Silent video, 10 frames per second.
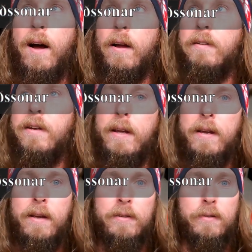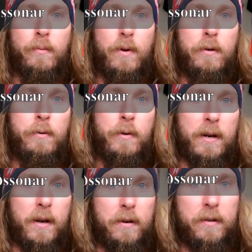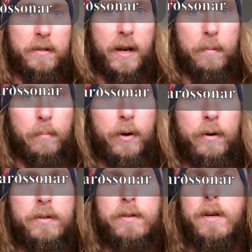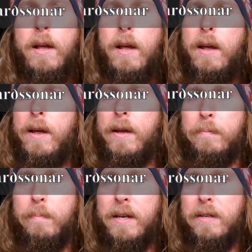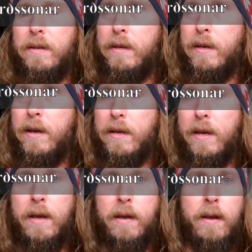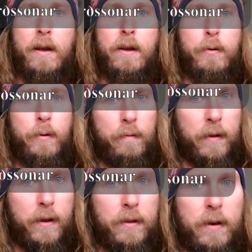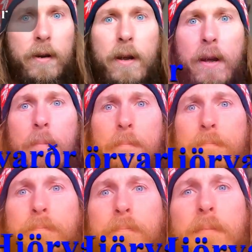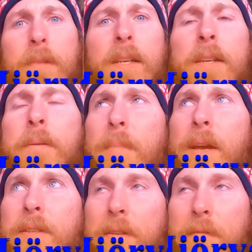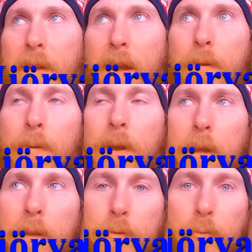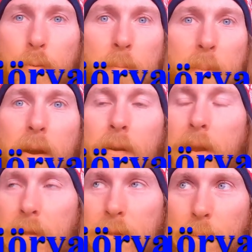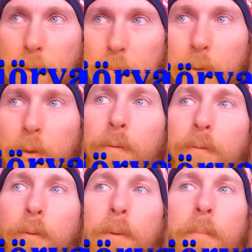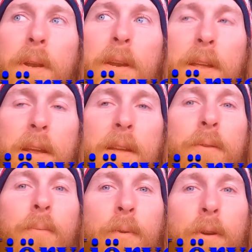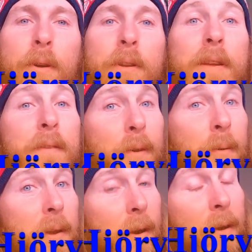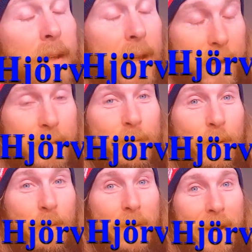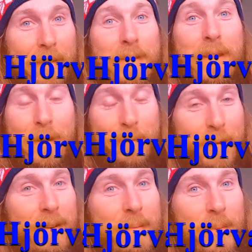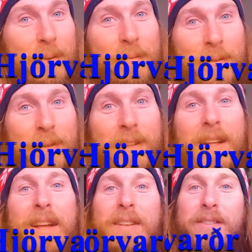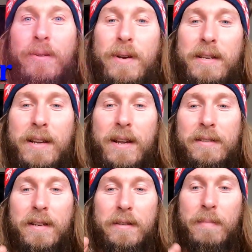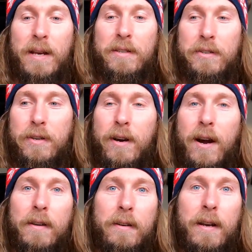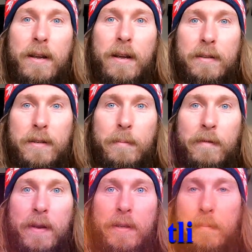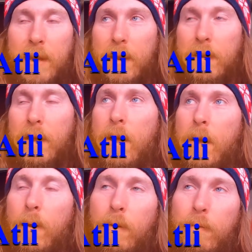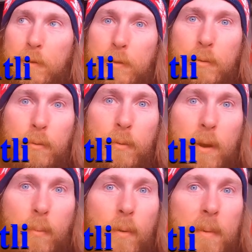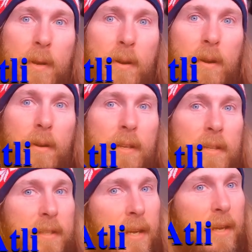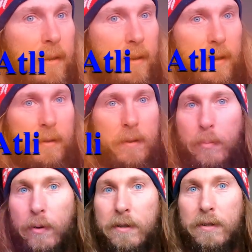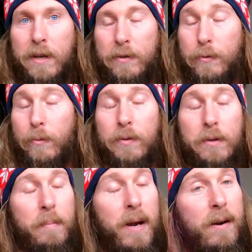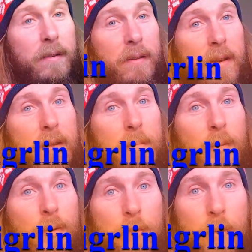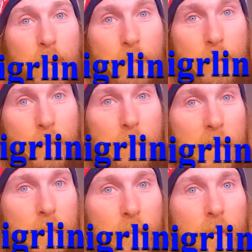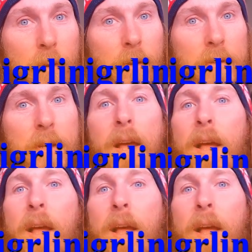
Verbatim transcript: Atli is the one who can understand birds. It's basically King Hjorvardr. Um, he makes a vow to marry the most beautiful woman in the world, even though he already has four wives that are very beautiful. So he sends his messenger, Atli, and some of his men over to a woman called Sigrlin, a princess who was apparently the most beautiful woman in the world.